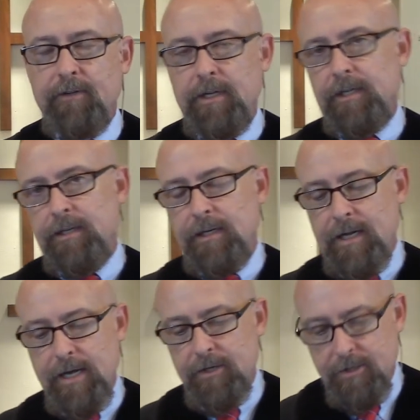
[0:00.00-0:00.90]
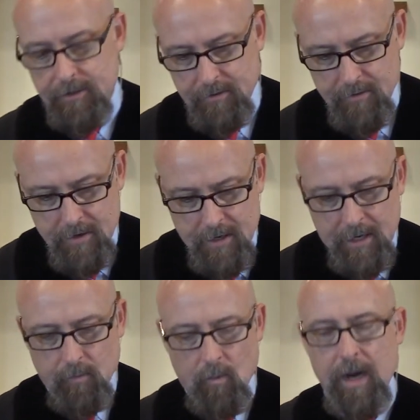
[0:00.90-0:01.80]
and indignation.
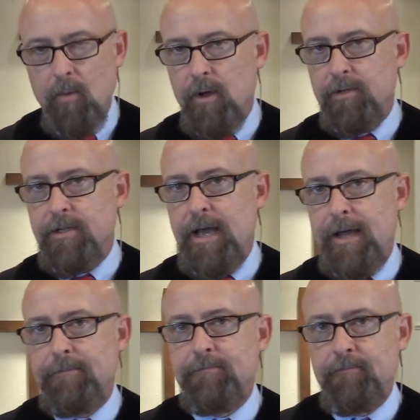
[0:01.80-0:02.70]
And why was that?